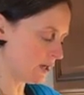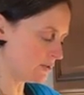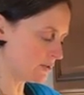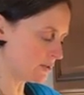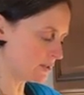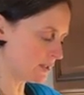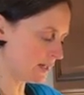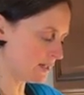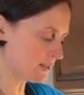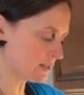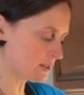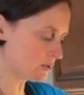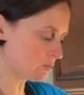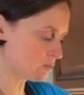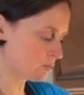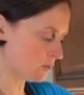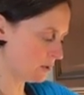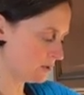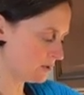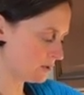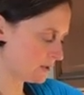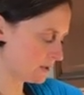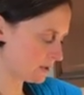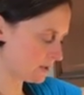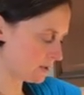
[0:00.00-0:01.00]
you know, that's
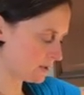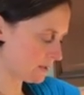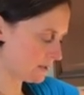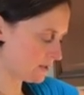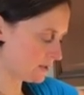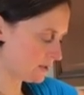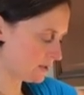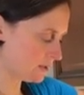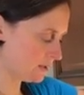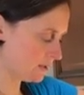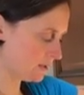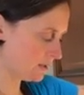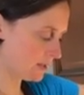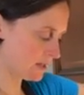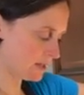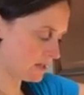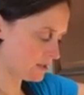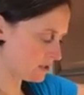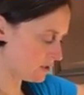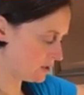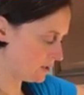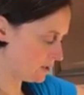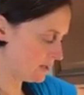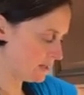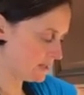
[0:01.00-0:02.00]
what success is in the
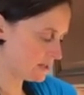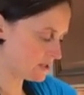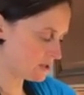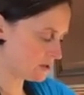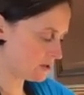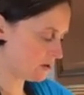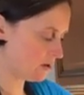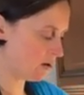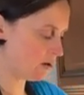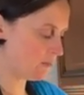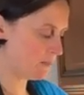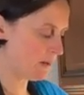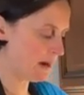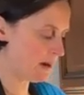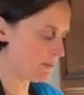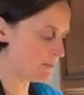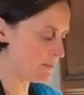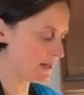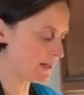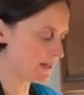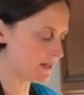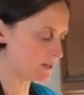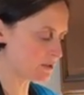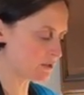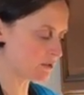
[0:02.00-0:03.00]
kitchen. It's not about
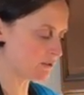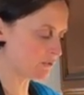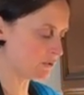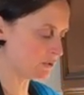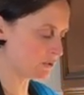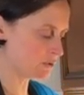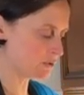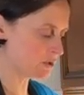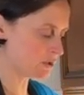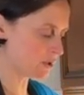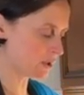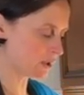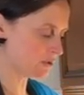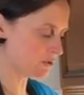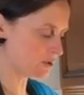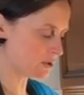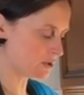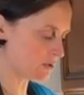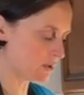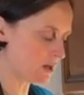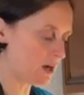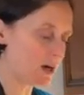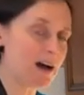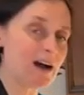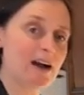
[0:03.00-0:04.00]
being able to afford to go
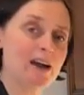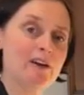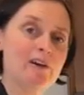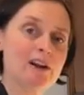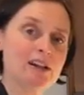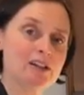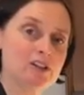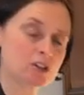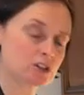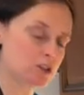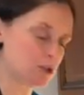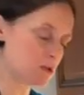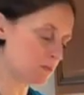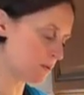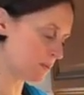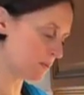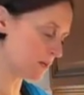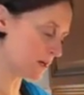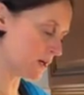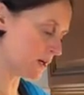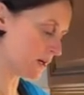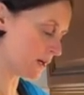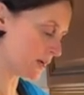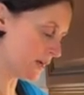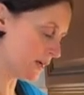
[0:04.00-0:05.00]
to a higher end
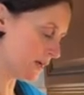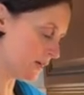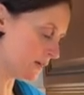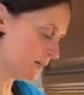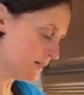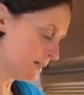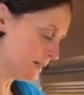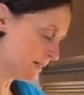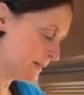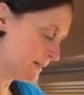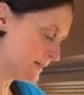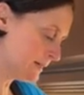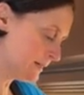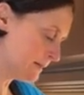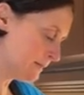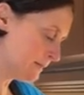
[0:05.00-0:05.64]
supermarket.